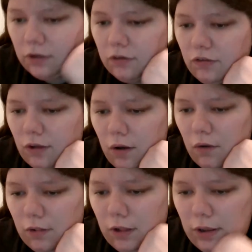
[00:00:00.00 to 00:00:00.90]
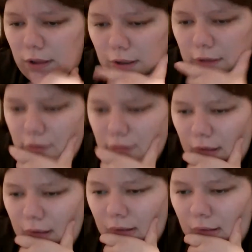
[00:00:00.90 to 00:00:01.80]
So Lydia
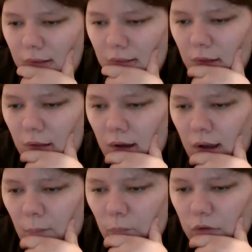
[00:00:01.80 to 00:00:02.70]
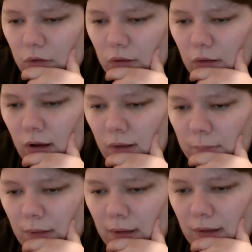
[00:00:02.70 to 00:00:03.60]
says, I'm working on
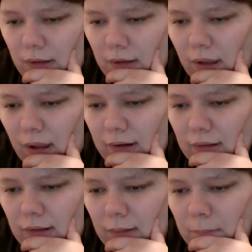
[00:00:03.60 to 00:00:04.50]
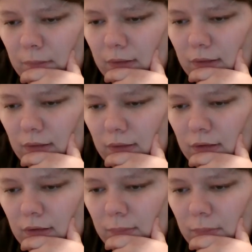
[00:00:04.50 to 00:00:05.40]
my Addy. I'm making
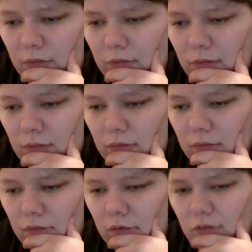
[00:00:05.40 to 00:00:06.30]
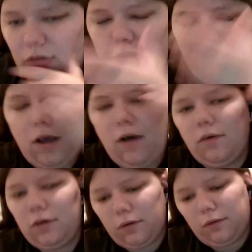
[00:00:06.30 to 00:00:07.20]
knitting machines, scrunchies. Oh,
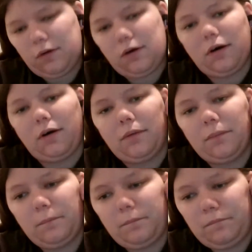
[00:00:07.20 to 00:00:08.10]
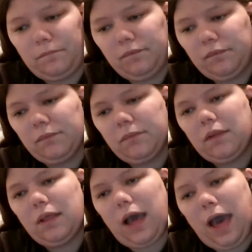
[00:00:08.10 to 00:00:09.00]
cool.
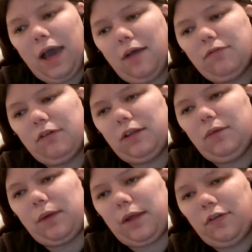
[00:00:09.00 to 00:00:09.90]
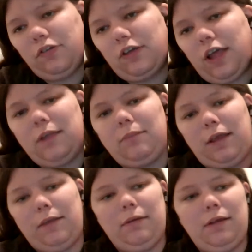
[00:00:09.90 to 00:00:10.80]
I really wish, and
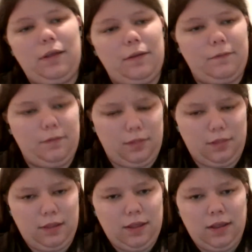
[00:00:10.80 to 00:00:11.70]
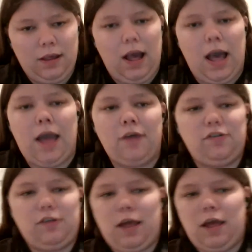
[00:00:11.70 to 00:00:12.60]
maybe
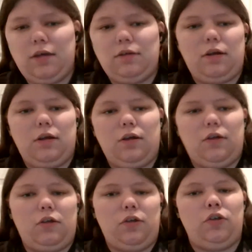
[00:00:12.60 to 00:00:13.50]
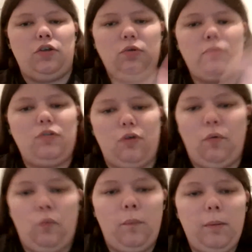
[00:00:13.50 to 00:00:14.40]
hashtag
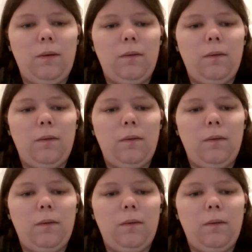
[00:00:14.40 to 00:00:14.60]
YouTube,